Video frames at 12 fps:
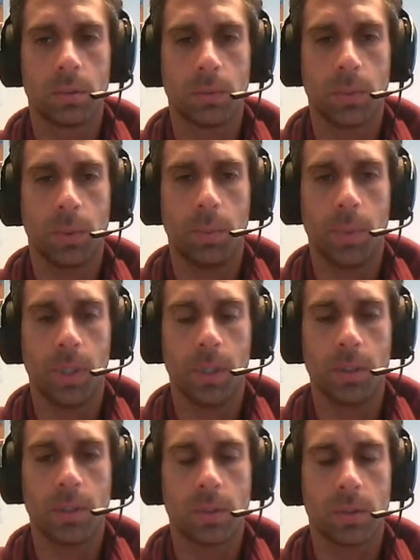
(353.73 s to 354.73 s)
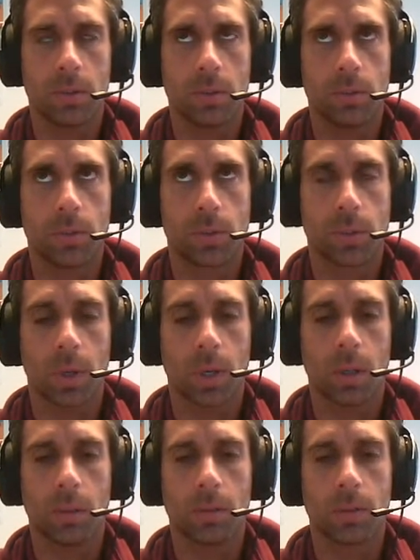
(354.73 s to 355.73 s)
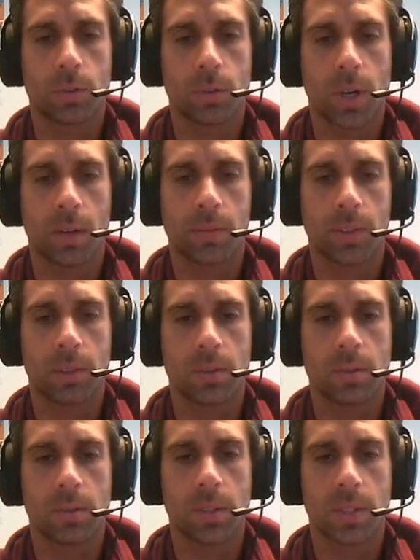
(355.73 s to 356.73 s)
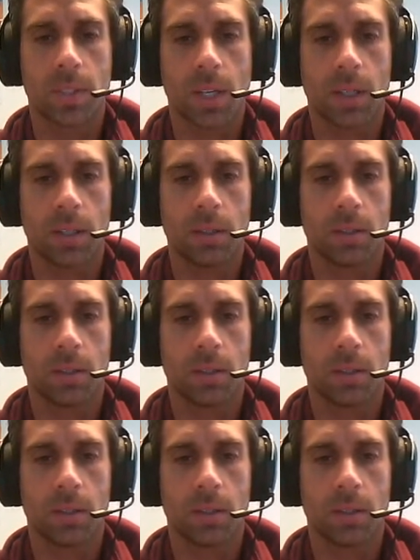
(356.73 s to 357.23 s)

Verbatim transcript: would be to drive traffic to the site,